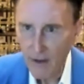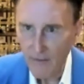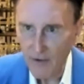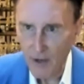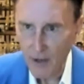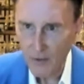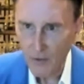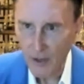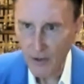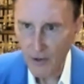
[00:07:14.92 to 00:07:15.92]
if you're not
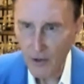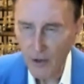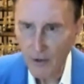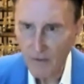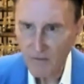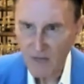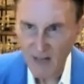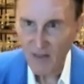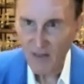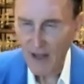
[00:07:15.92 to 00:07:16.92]
doing a good
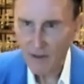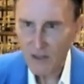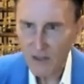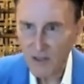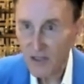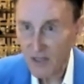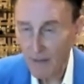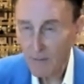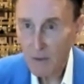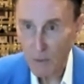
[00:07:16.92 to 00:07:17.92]
10,000
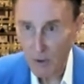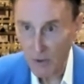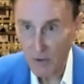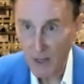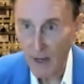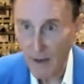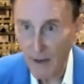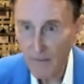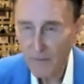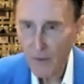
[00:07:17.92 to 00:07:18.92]
steps per day,